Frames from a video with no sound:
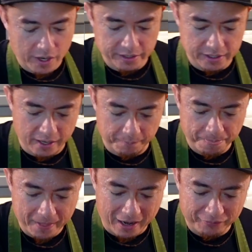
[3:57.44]
right, now
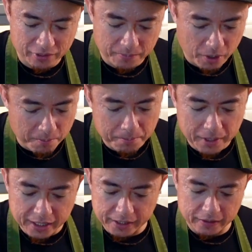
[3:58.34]
after about a
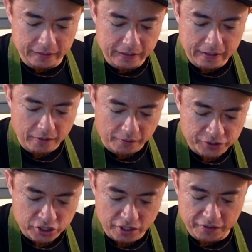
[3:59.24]
minute of
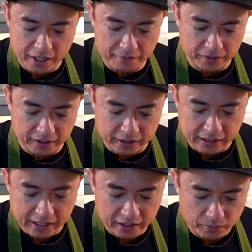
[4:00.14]
stirring everything
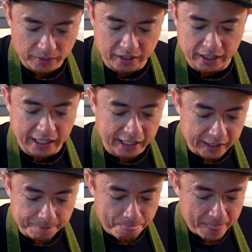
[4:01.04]
together with the
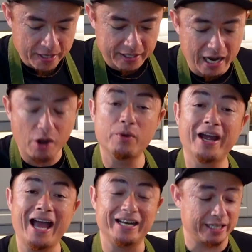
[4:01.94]
hing, now we're
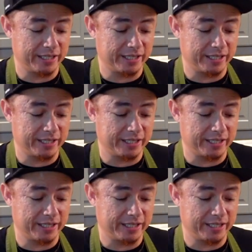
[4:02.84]
adding